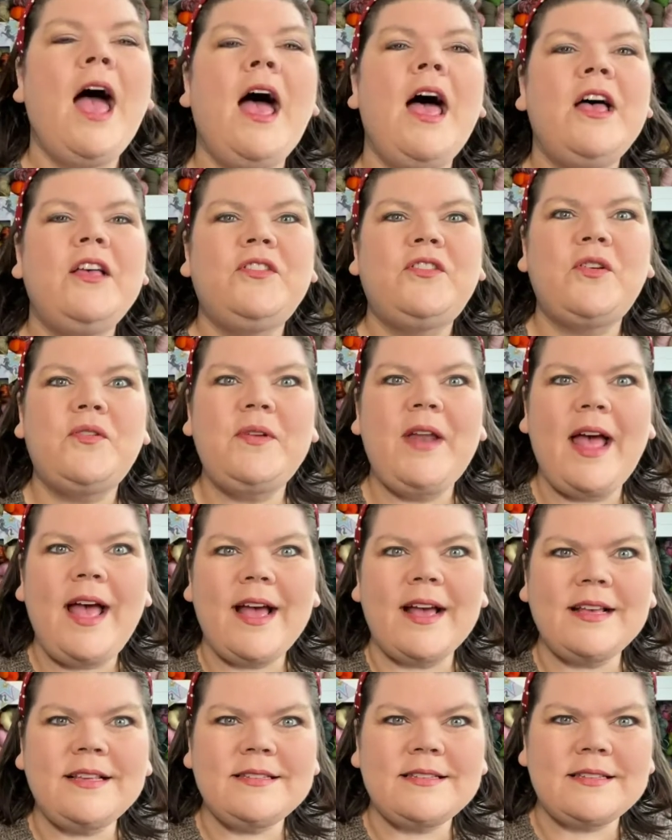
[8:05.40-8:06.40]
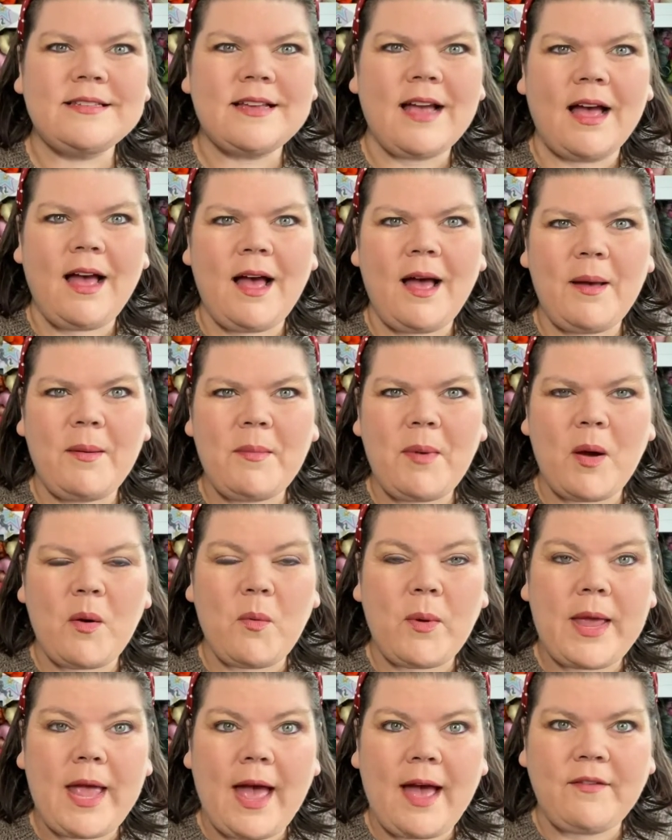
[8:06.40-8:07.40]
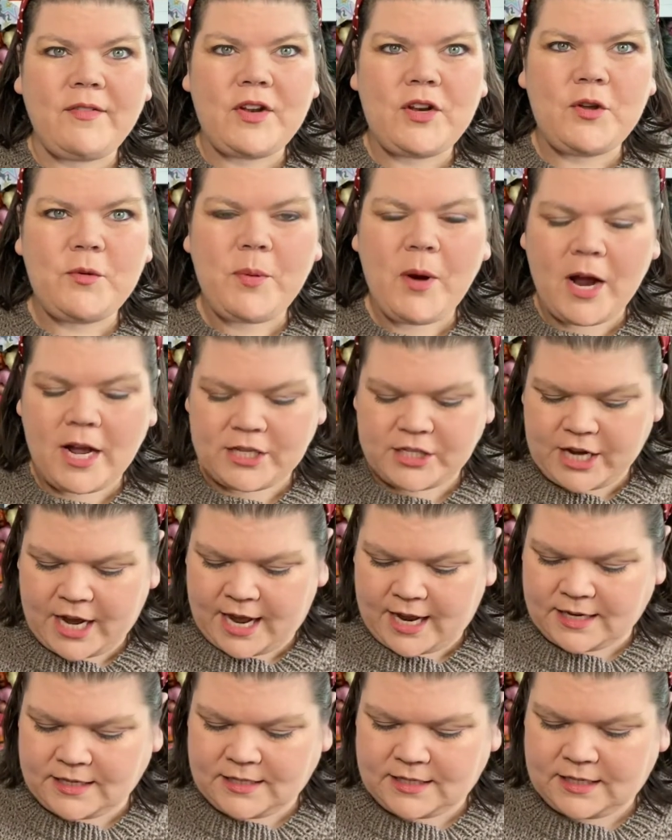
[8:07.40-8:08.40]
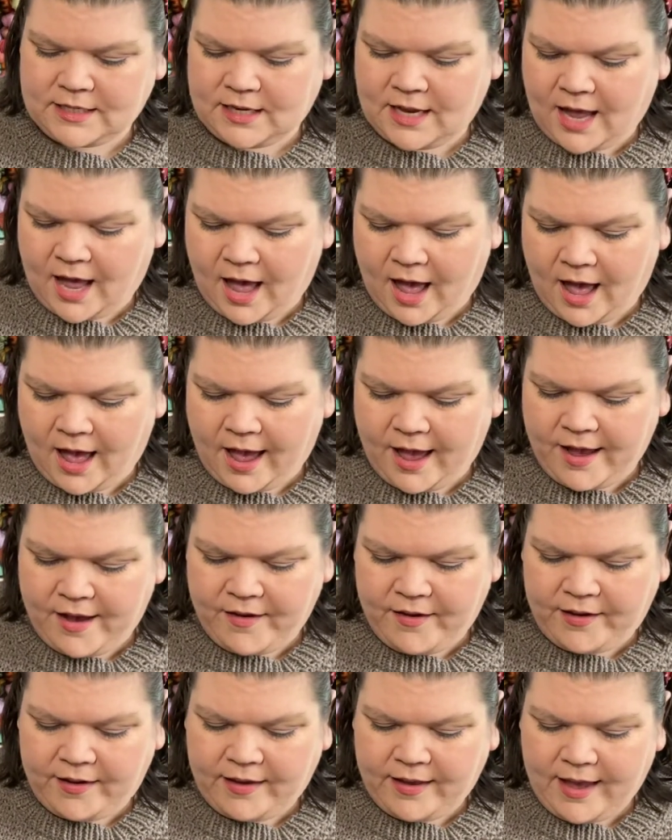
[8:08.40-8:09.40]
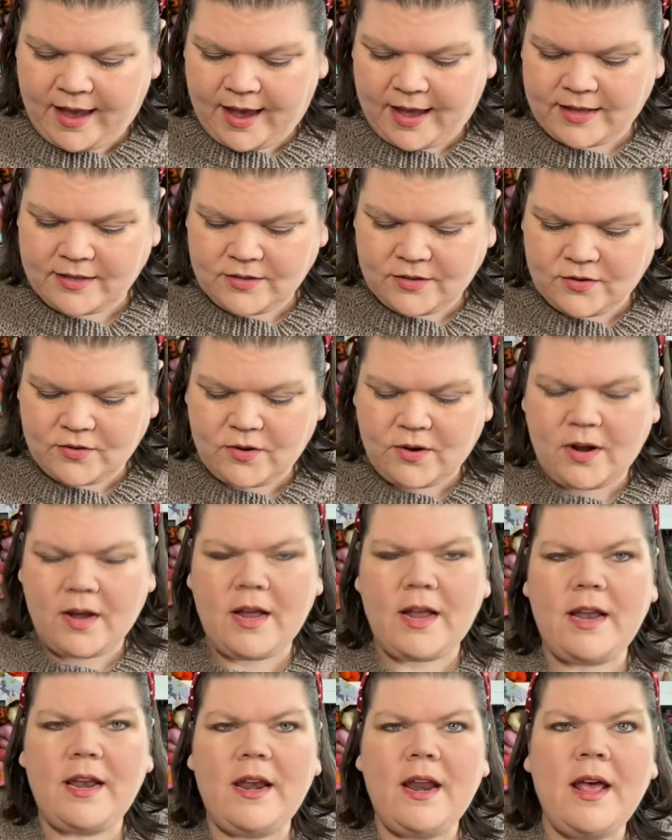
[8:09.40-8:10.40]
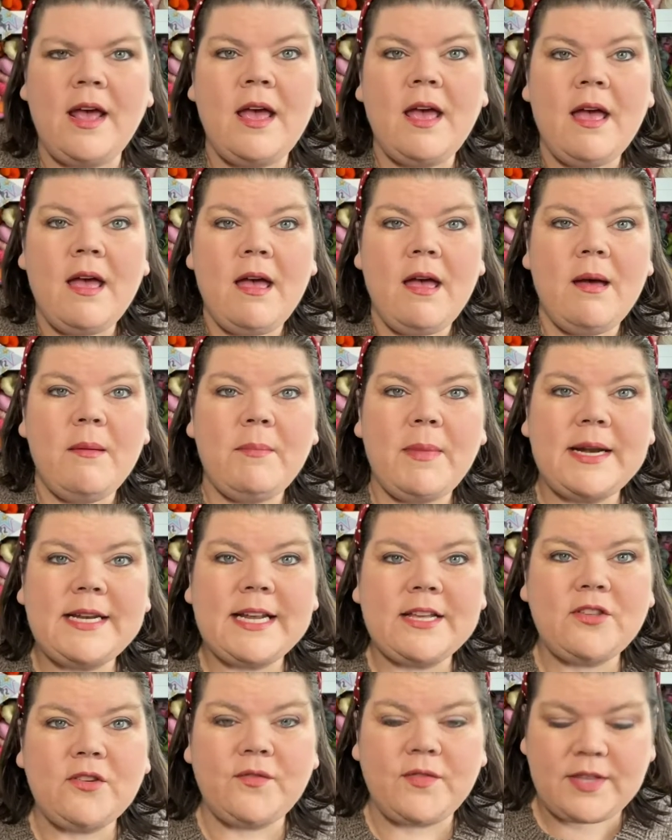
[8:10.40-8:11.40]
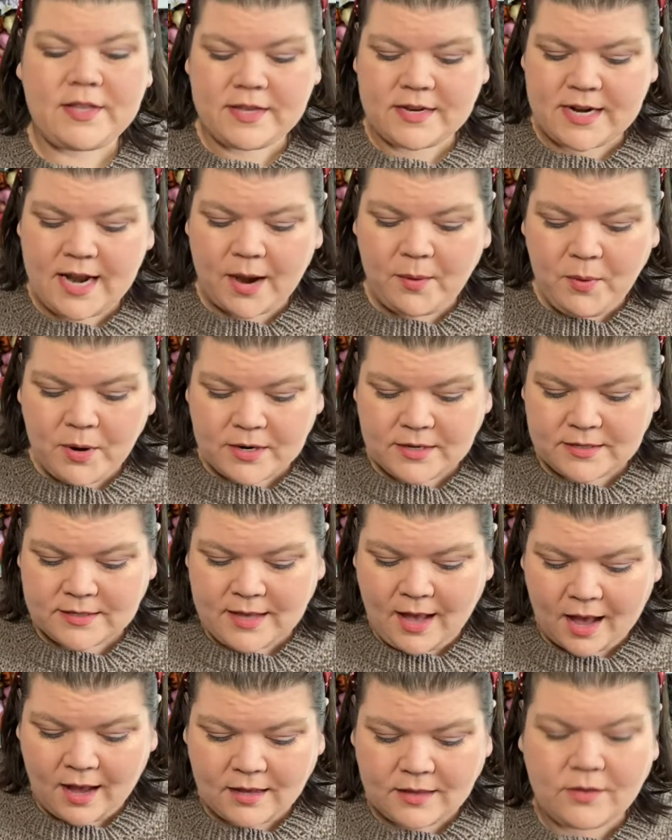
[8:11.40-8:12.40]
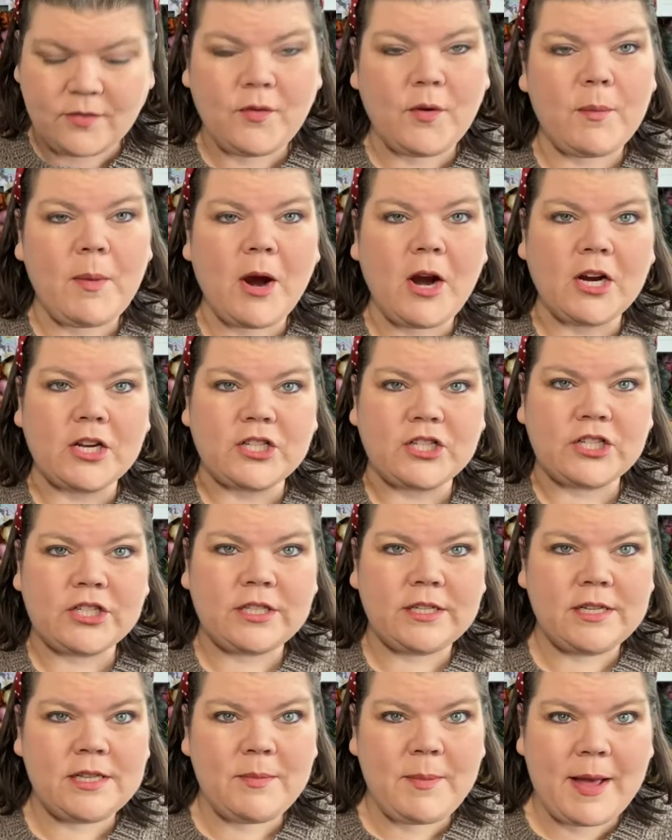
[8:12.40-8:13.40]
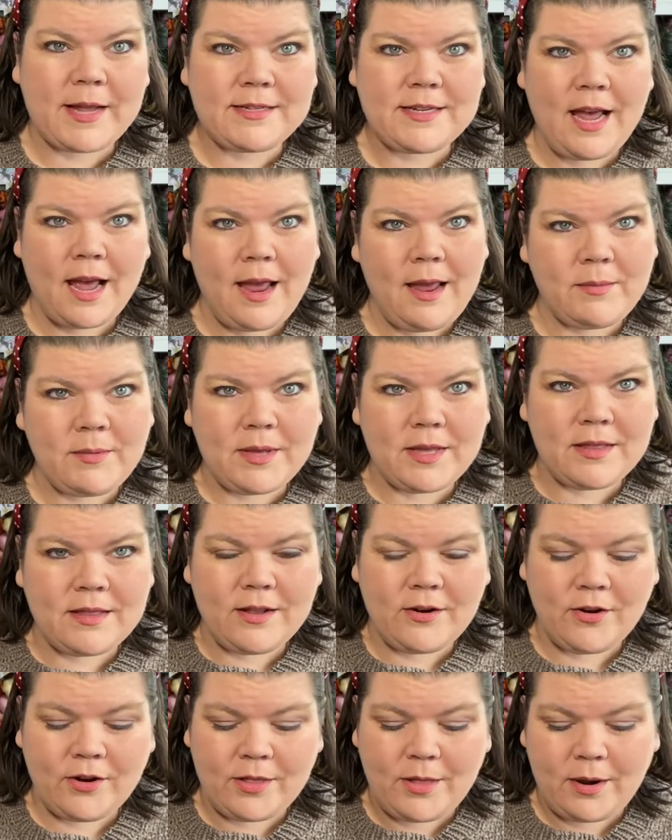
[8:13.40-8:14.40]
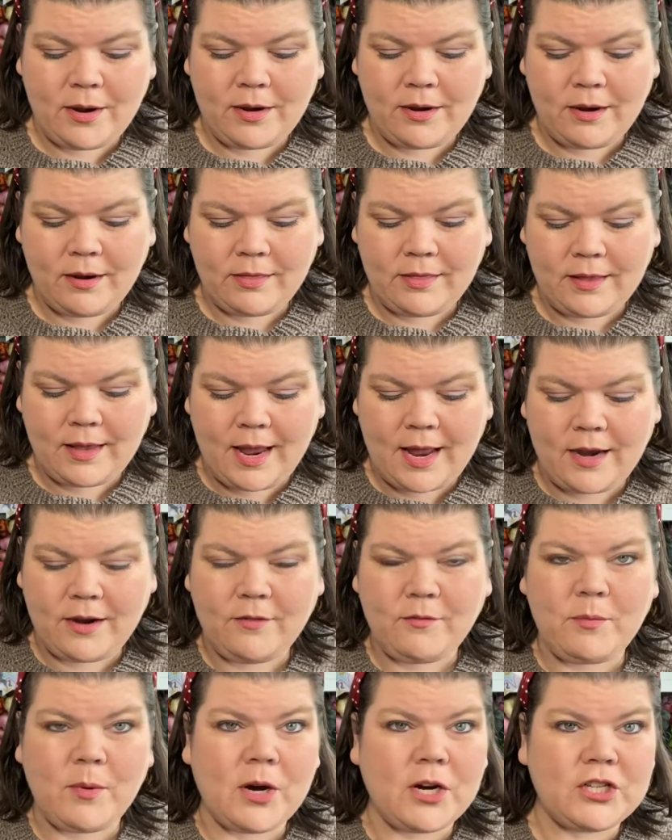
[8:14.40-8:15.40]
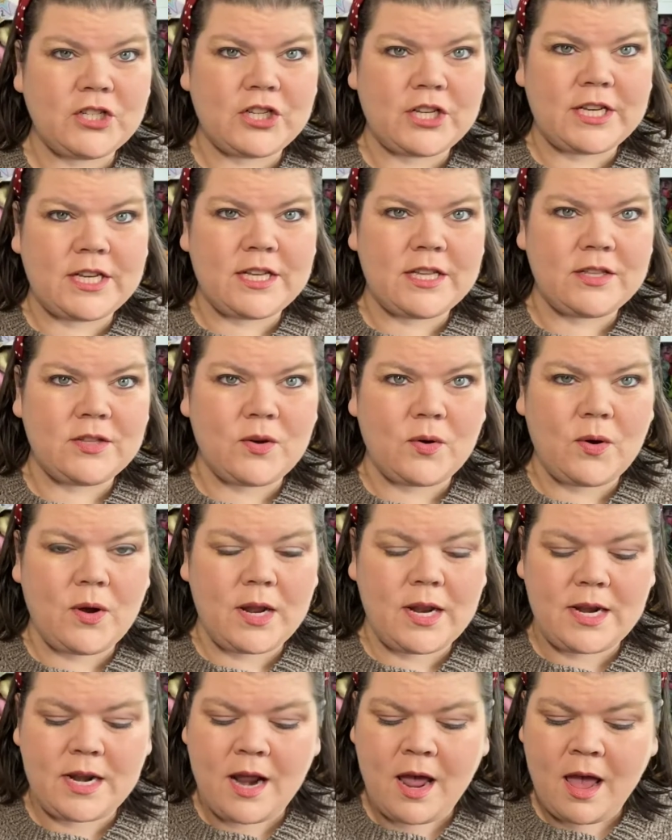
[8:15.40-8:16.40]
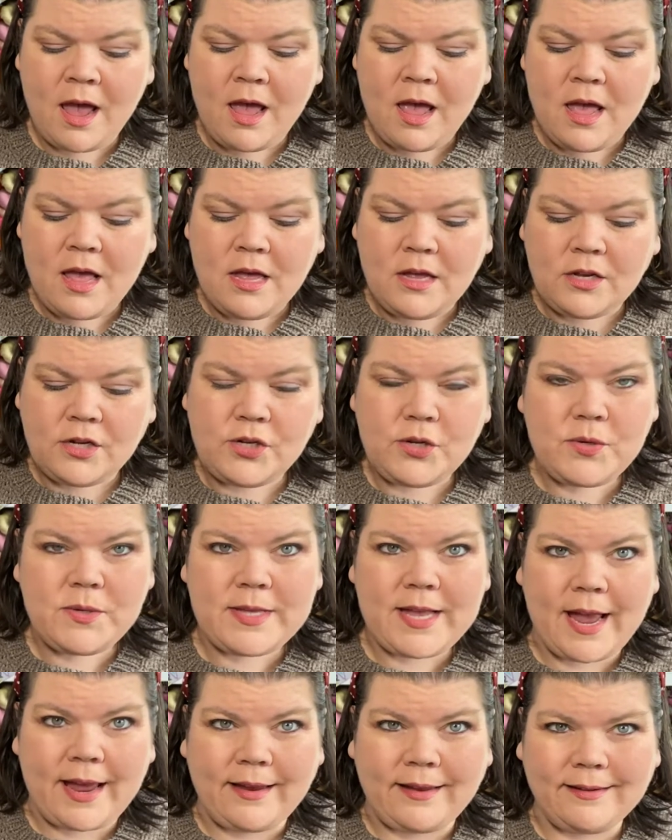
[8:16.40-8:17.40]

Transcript: So next, we have a new project. I cast on my Desert Vista Dye Works socks for March. It's about time, considering that the end of March is on Tuesday.